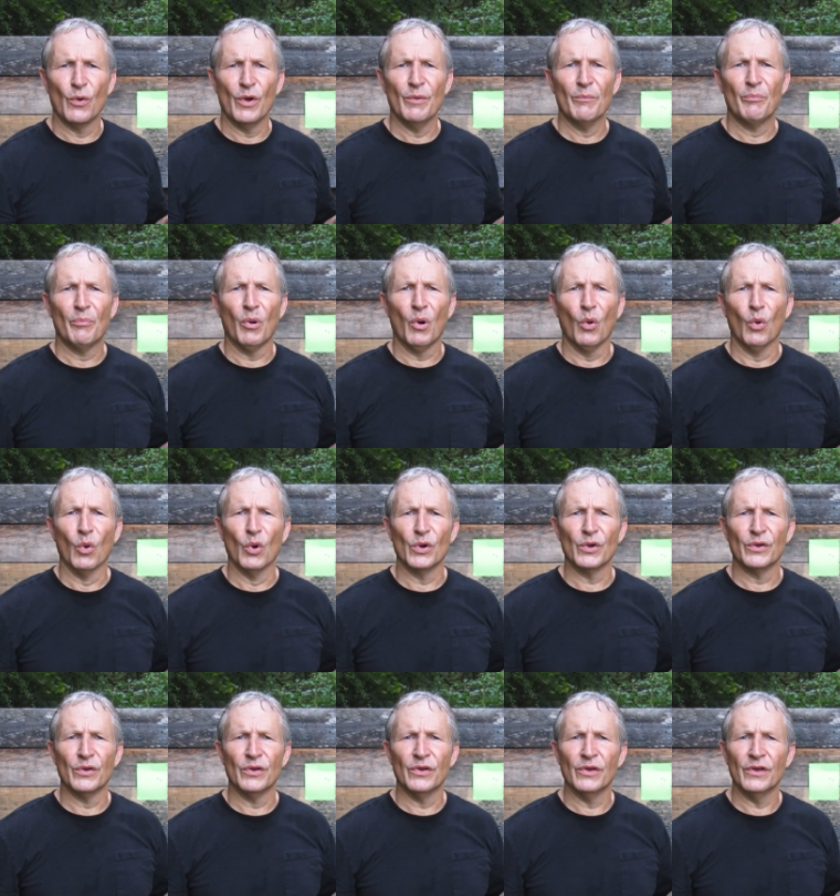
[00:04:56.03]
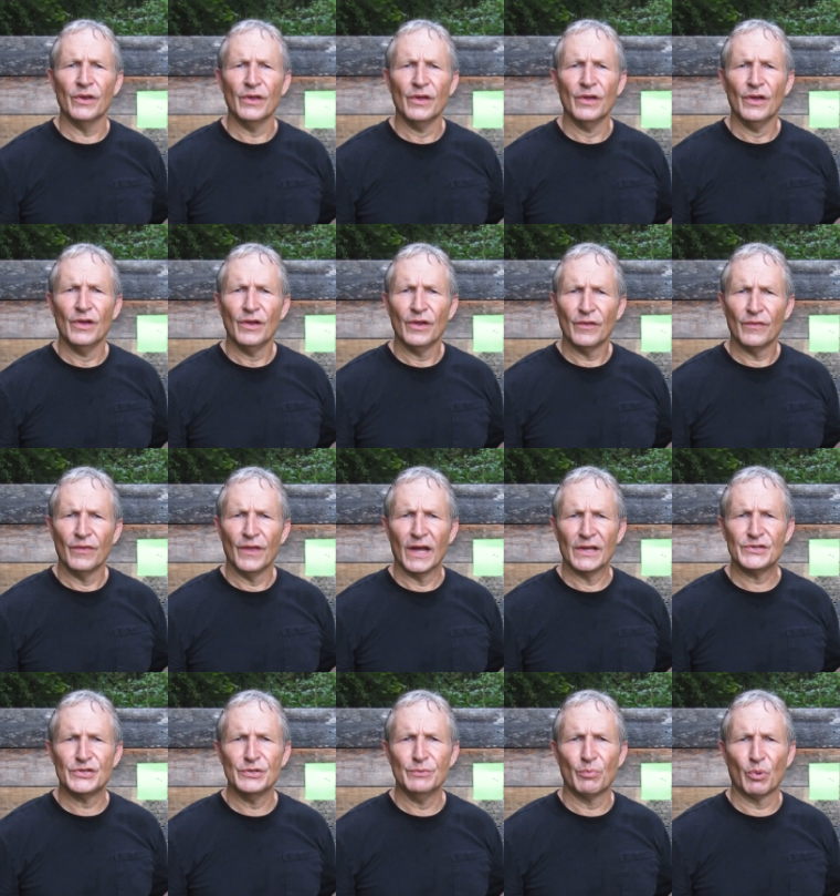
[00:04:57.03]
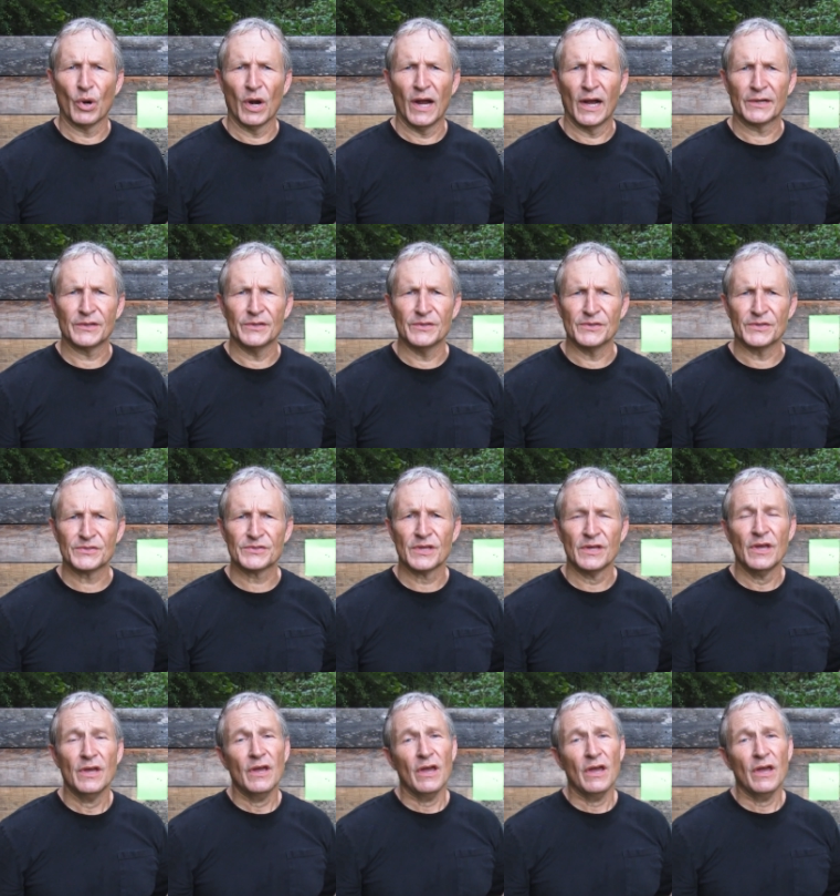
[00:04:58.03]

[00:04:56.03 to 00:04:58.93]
important that you practice.